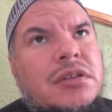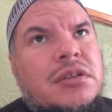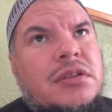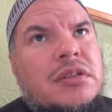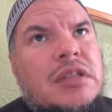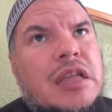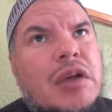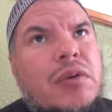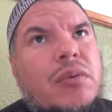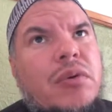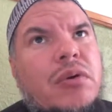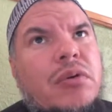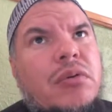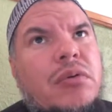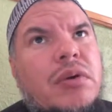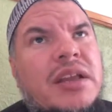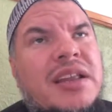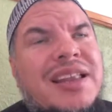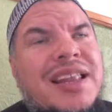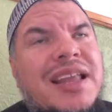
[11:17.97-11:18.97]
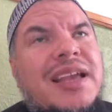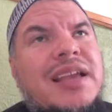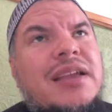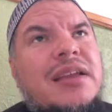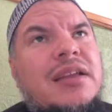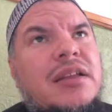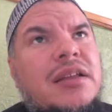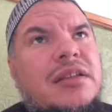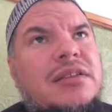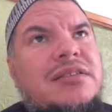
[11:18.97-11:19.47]
that will
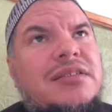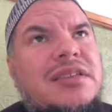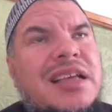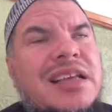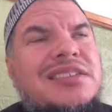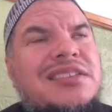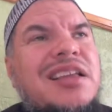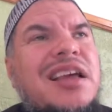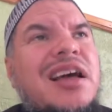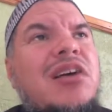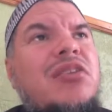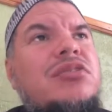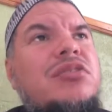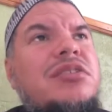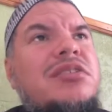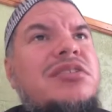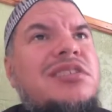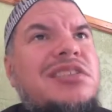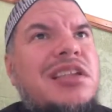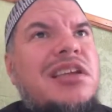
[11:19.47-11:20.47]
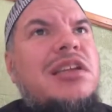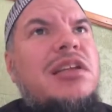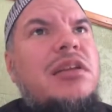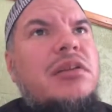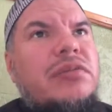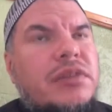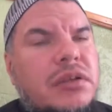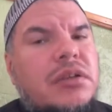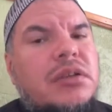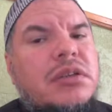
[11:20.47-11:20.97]
enlighten us as to how to study
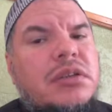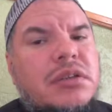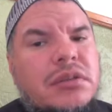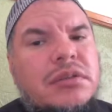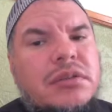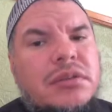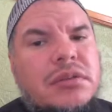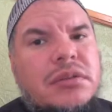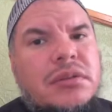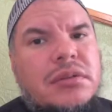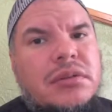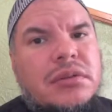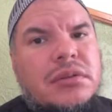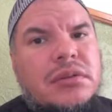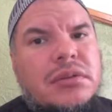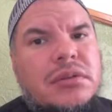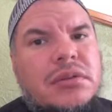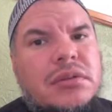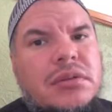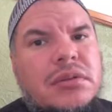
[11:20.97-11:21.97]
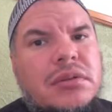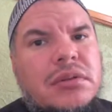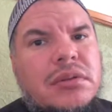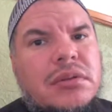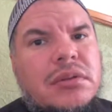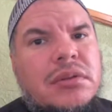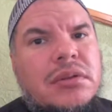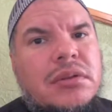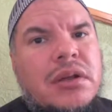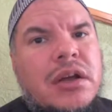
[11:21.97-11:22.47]
fiqh.
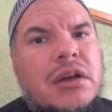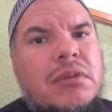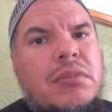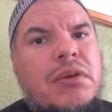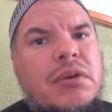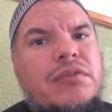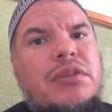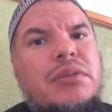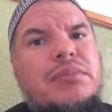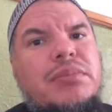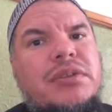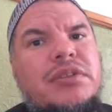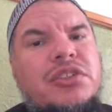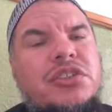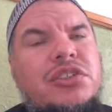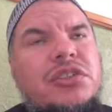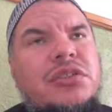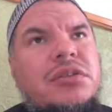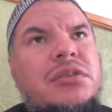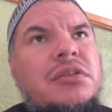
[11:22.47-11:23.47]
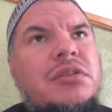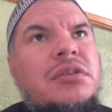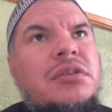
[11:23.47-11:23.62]
I'm of the position